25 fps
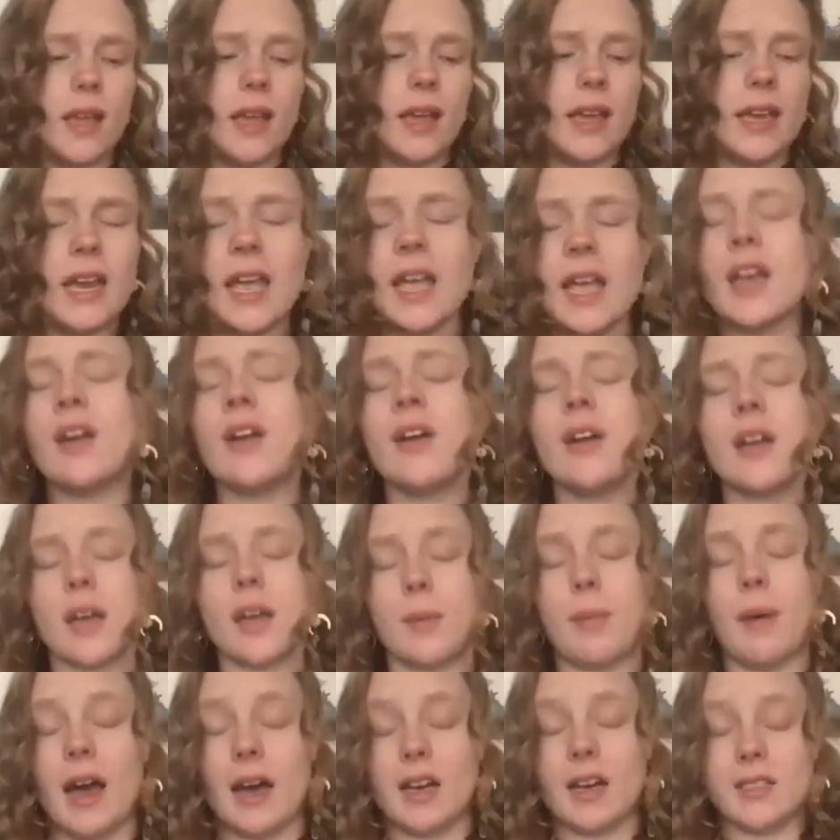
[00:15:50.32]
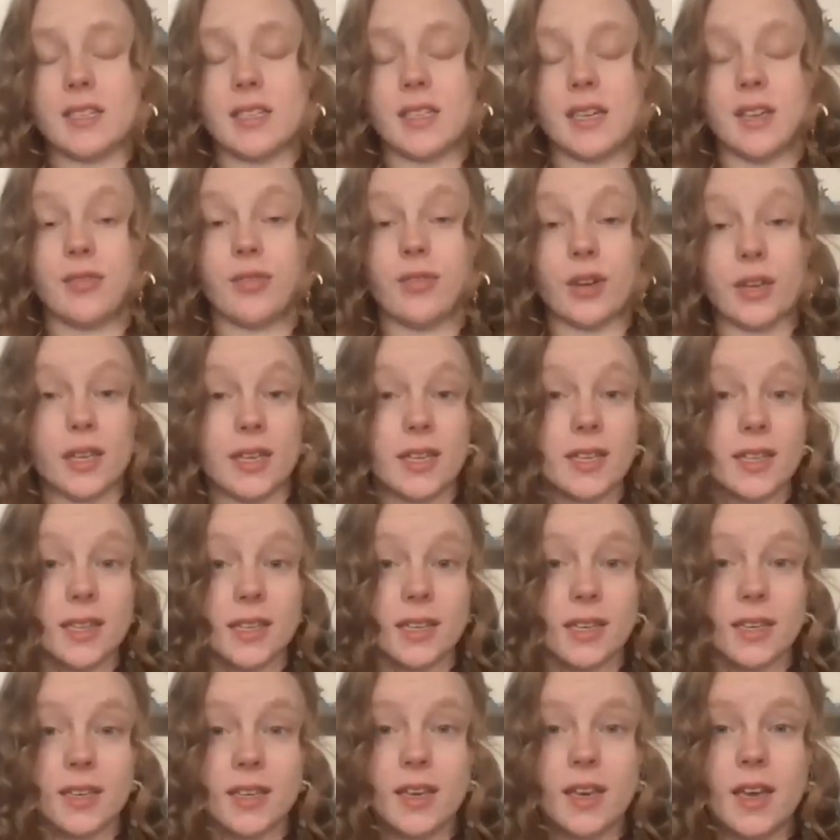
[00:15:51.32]
inherent capacity for
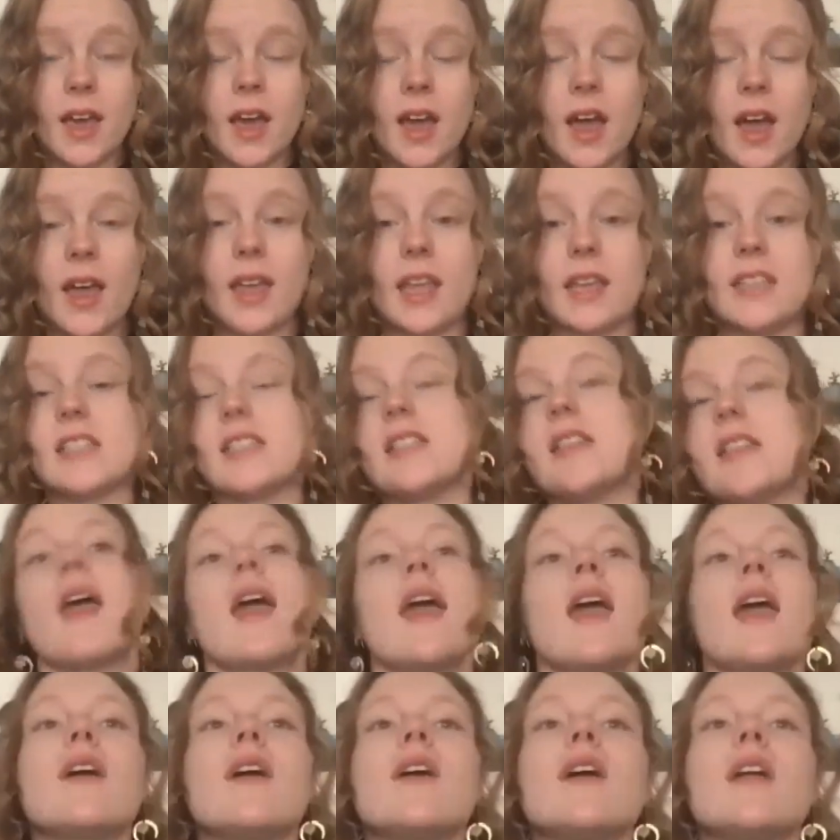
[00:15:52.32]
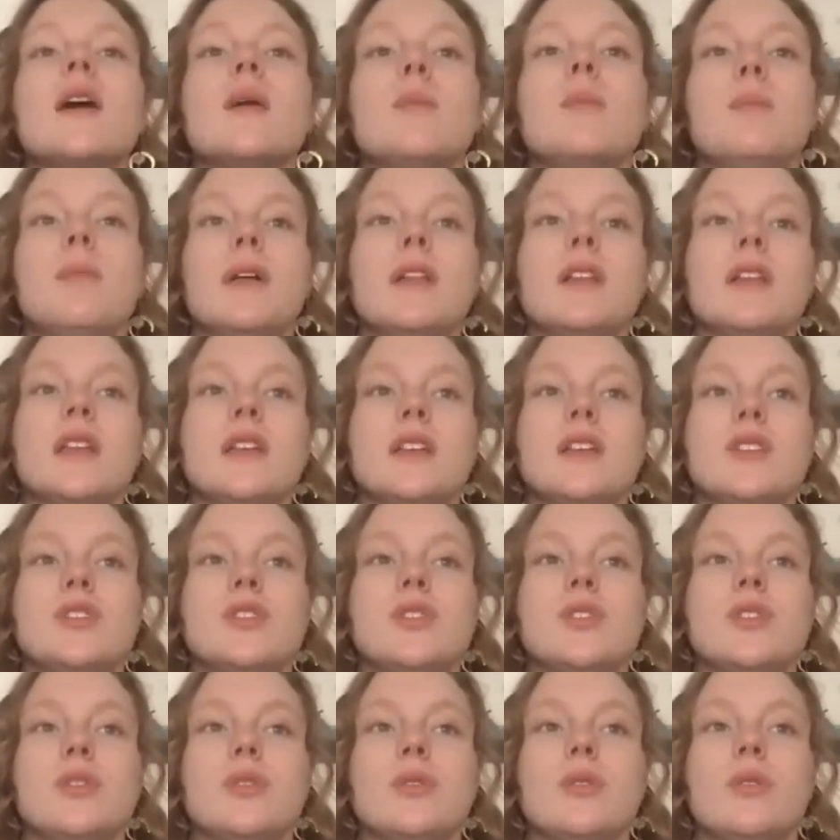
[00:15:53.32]
healing, its inherent ability
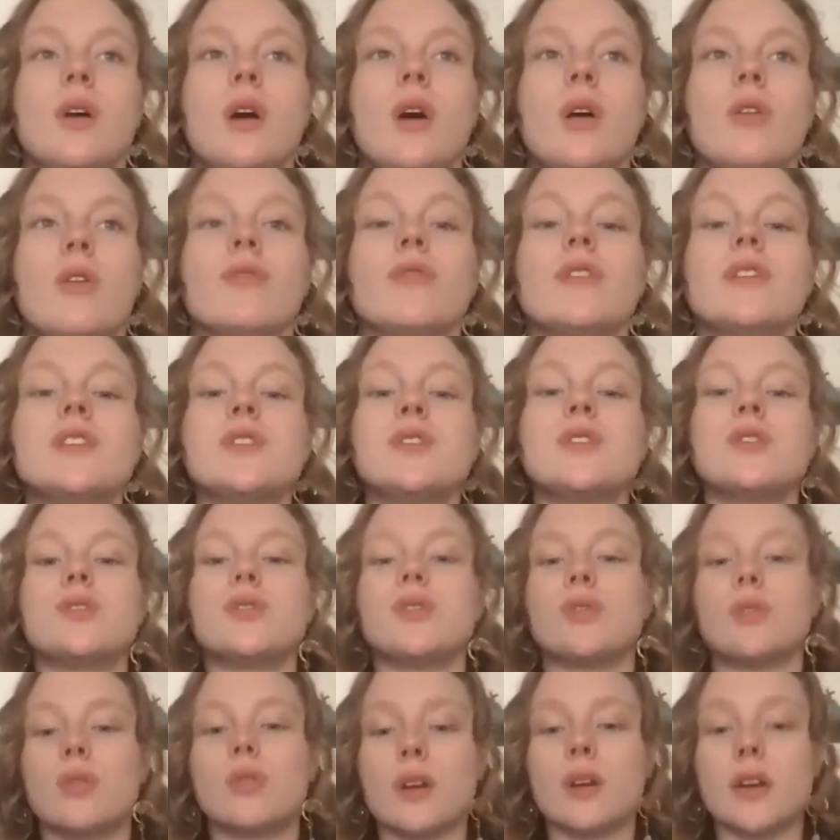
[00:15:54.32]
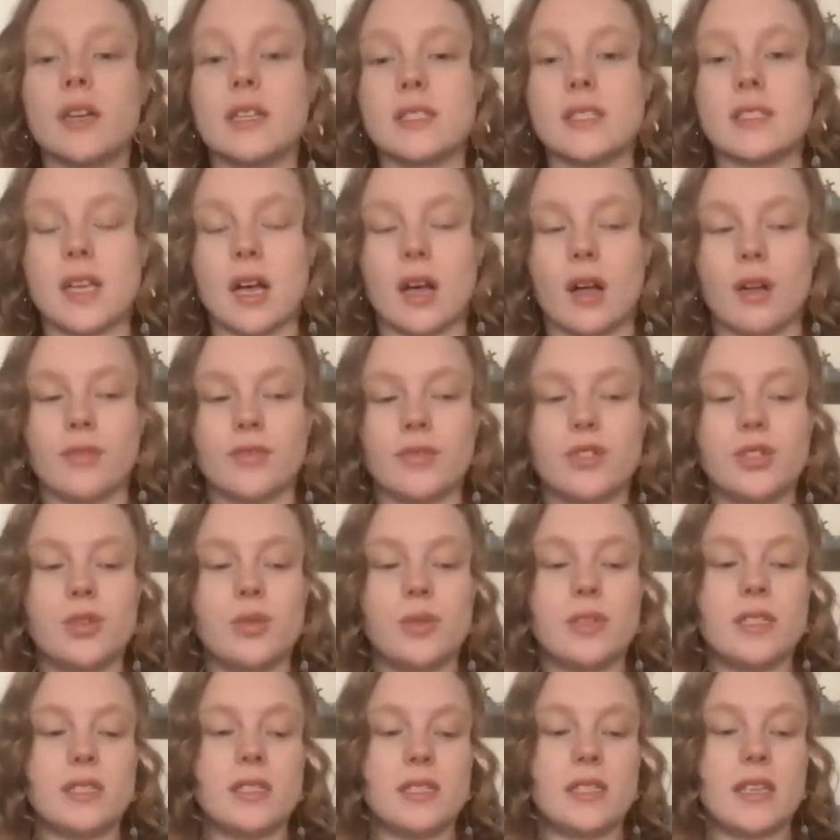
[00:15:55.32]
to restore itself
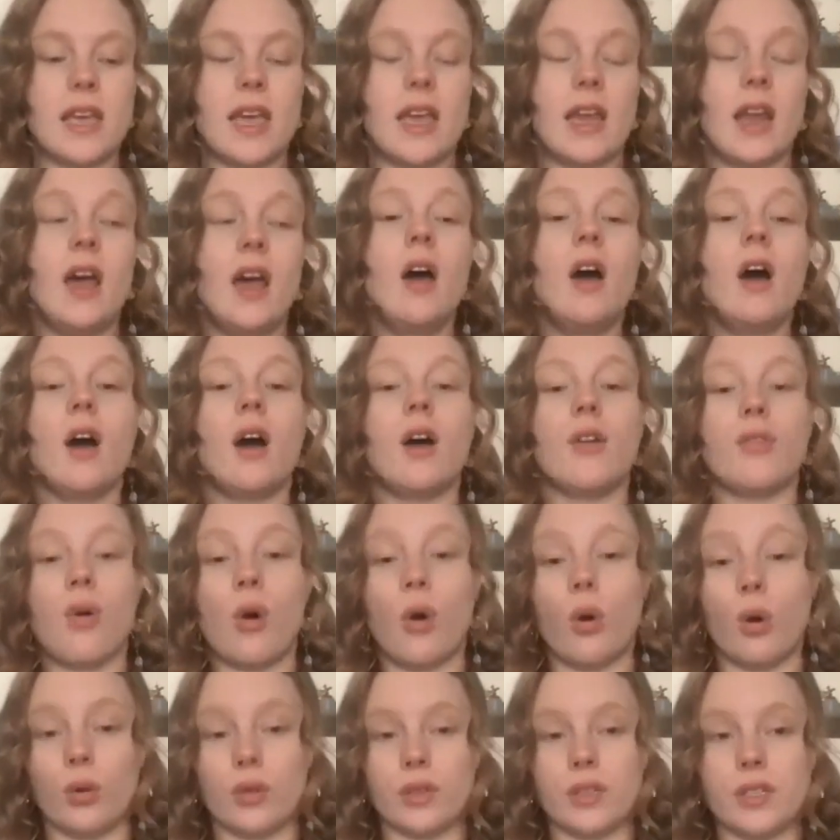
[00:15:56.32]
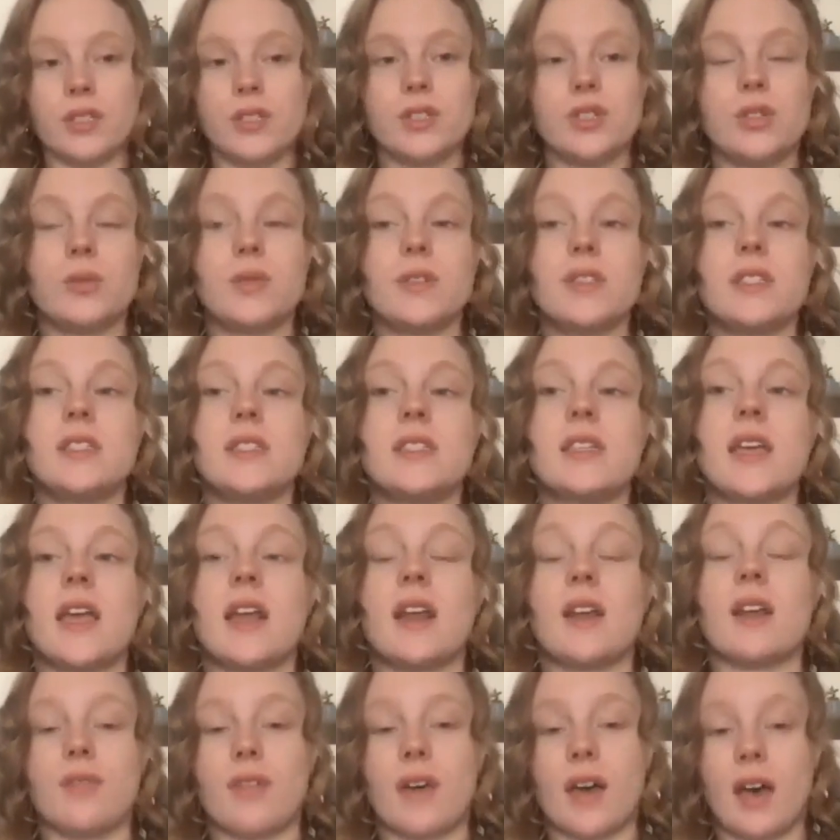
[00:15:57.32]
to a state of wholeness, to a
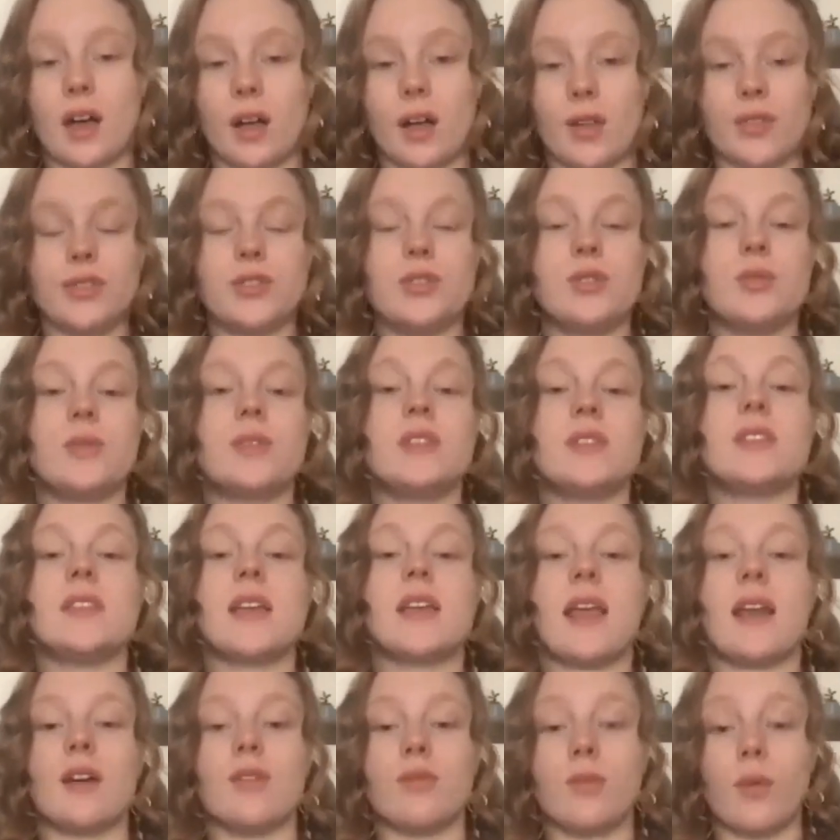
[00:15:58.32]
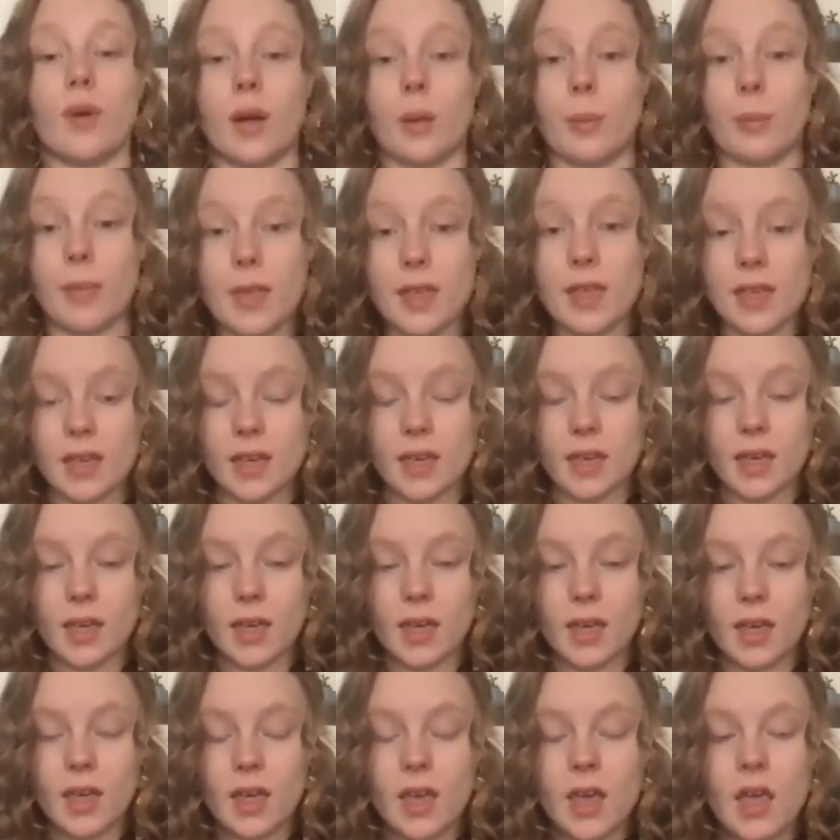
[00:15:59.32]
state of health, to a state of well being.
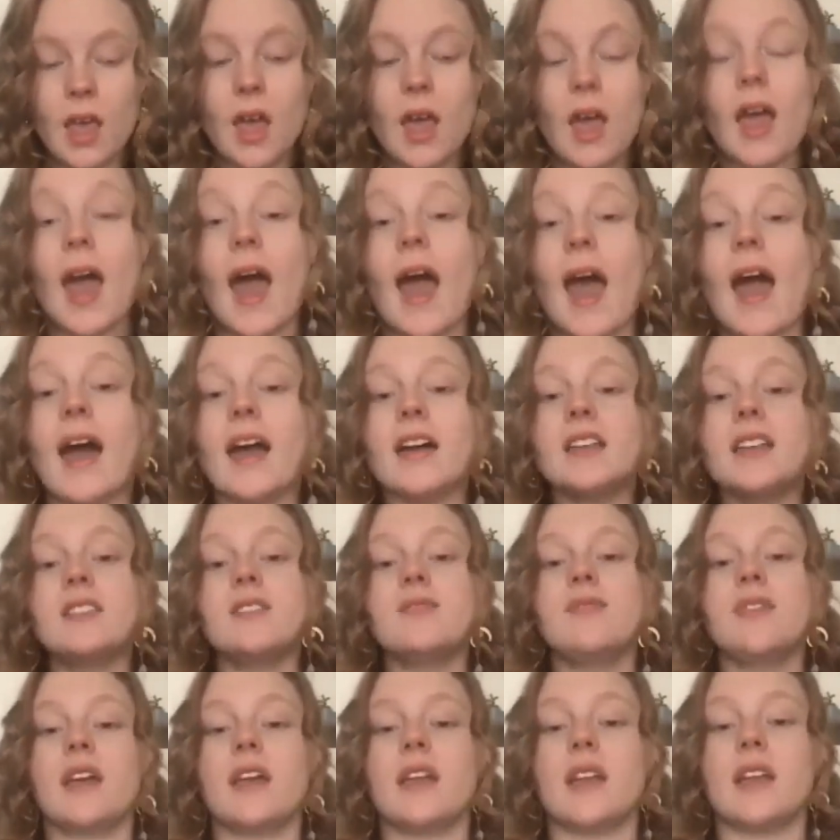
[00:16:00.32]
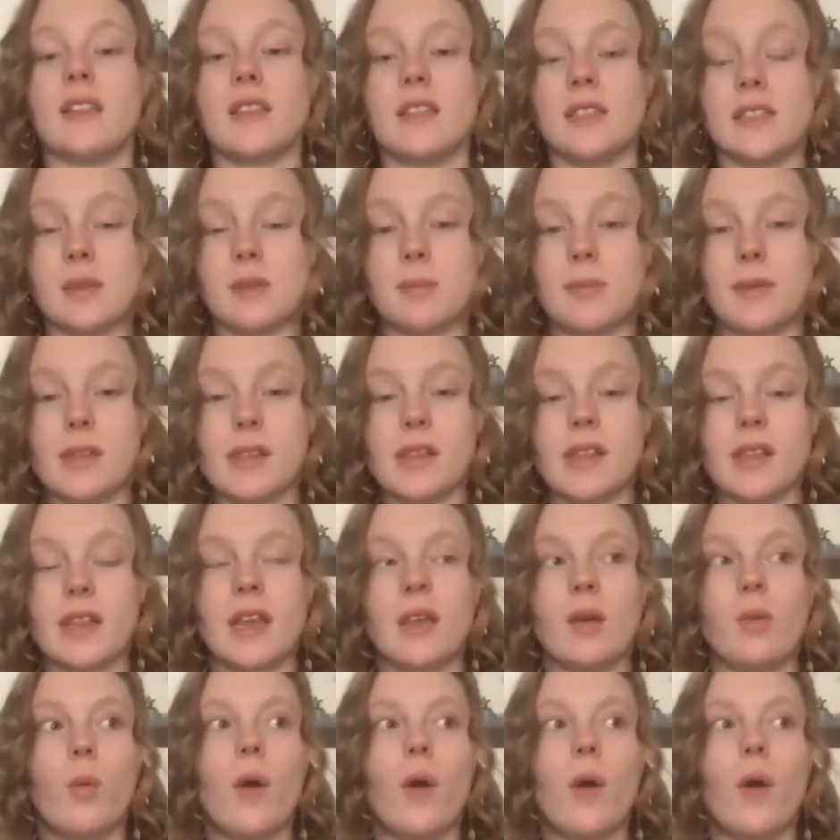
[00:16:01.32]
Activating this ability